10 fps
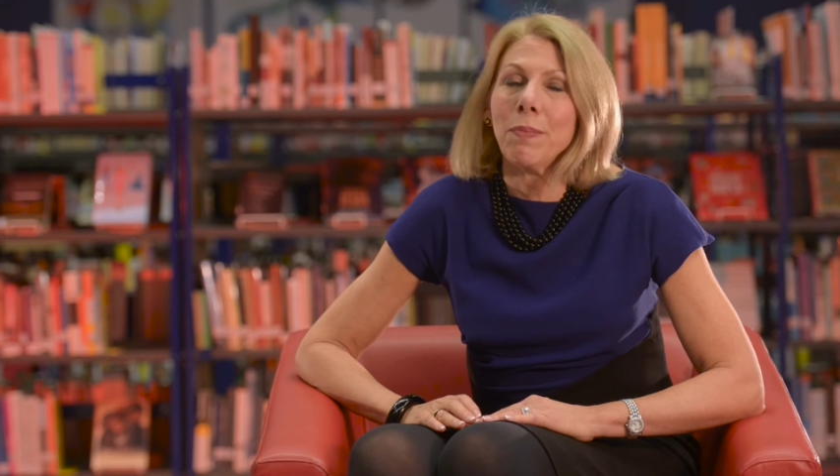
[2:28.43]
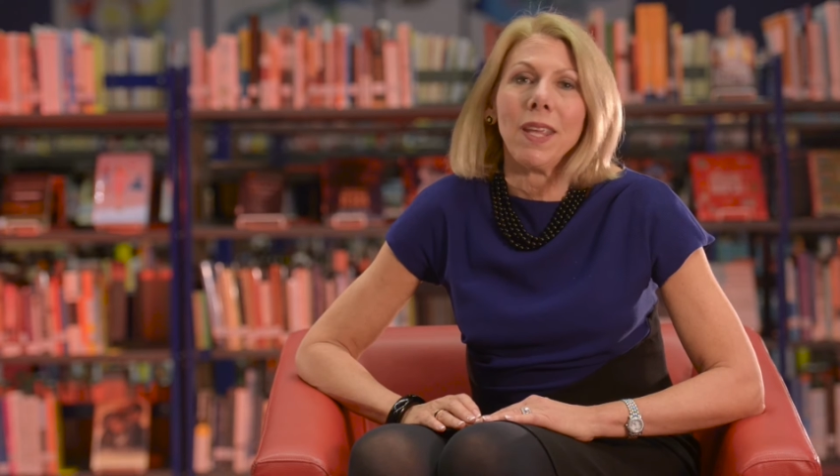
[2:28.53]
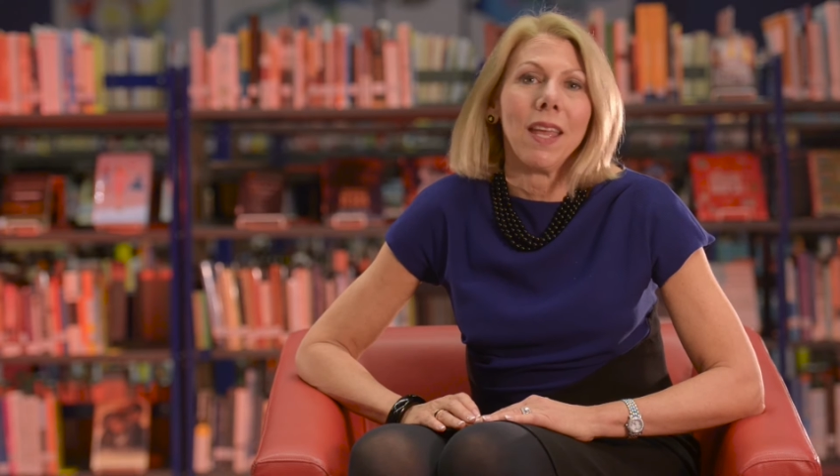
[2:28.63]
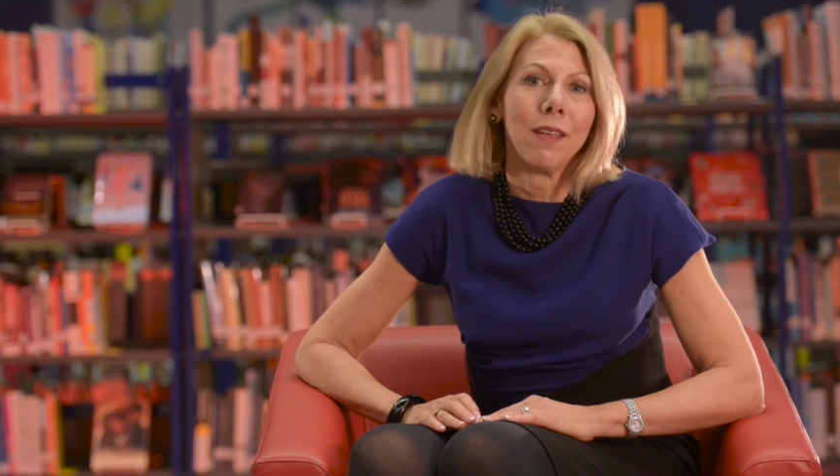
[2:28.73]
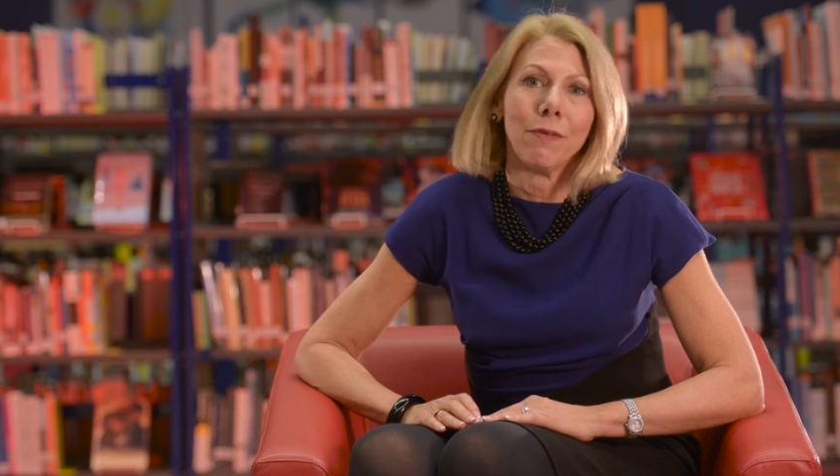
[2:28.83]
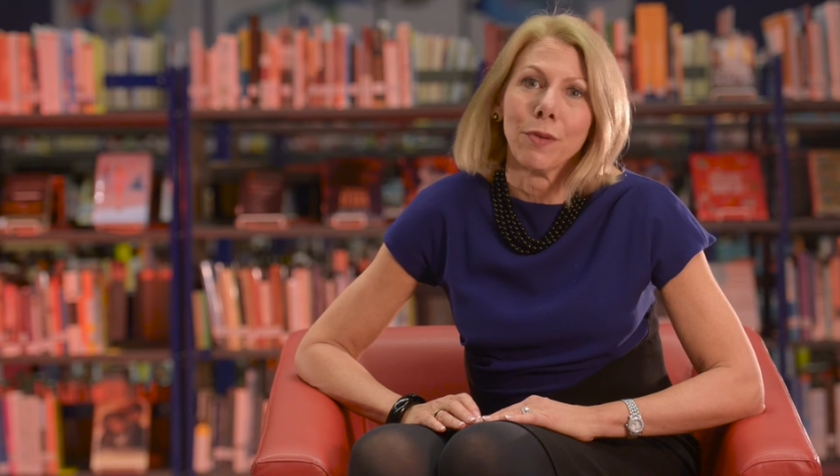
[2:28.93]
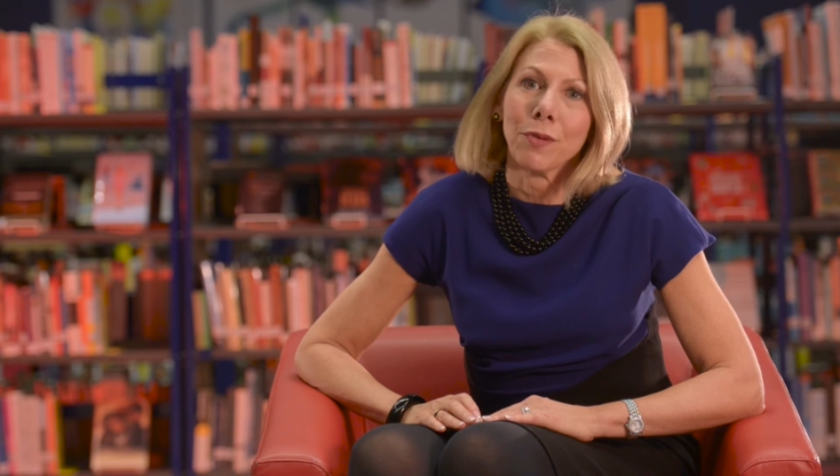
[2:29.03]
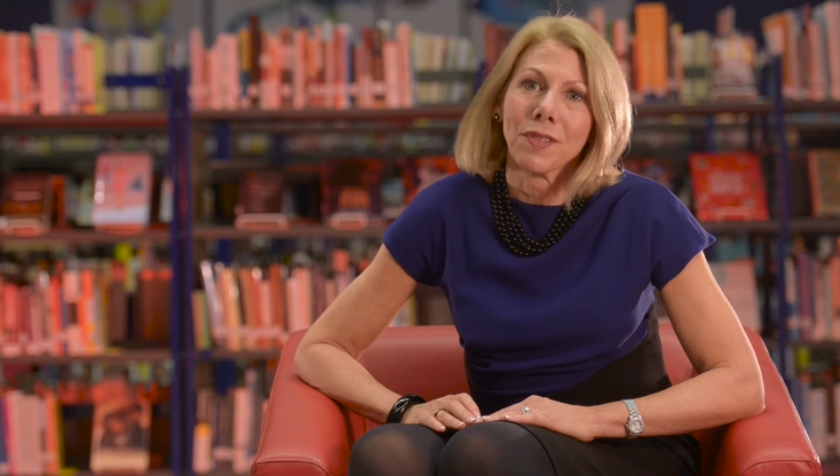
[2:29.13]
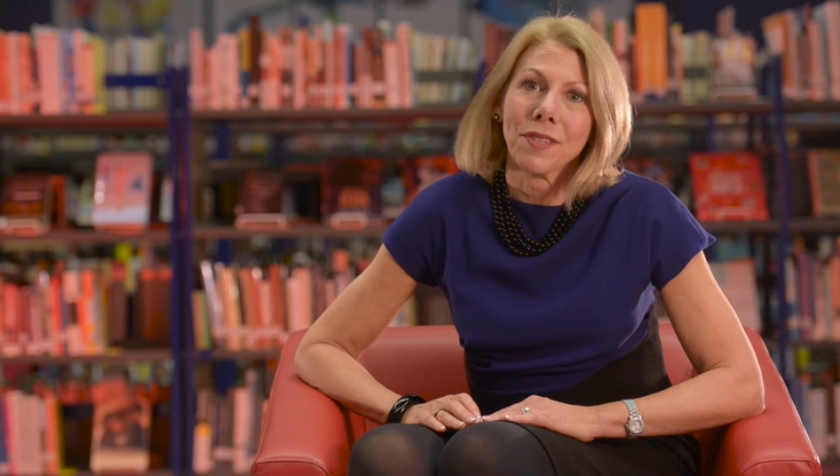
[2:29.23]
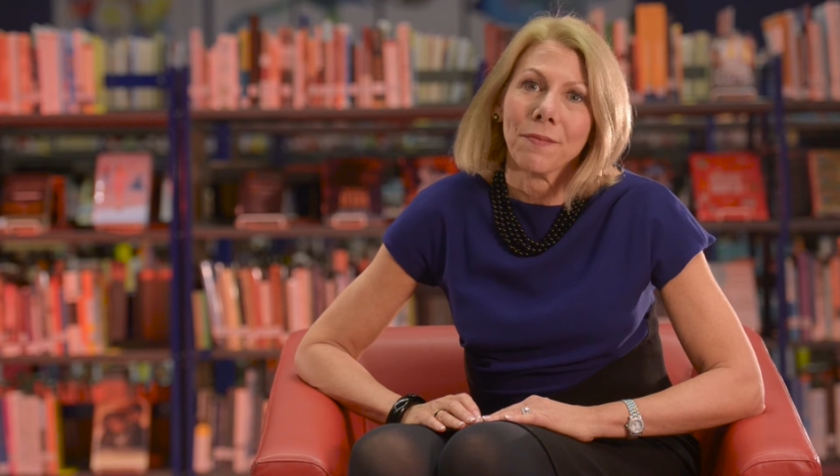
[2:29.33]

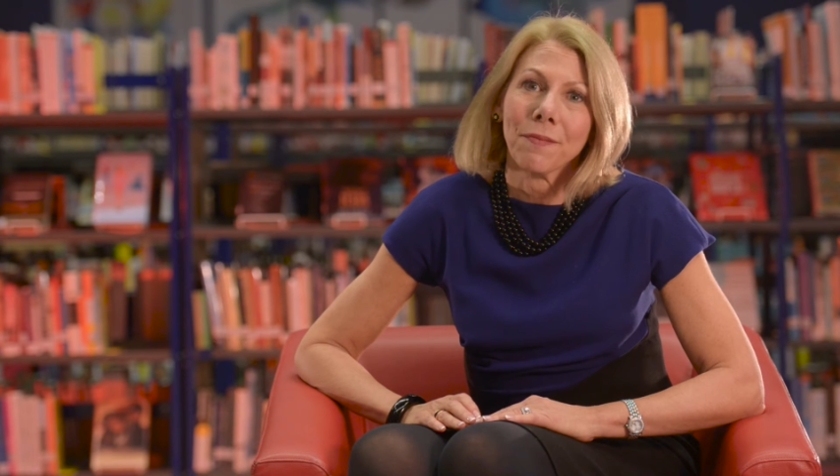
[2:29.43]
behaviors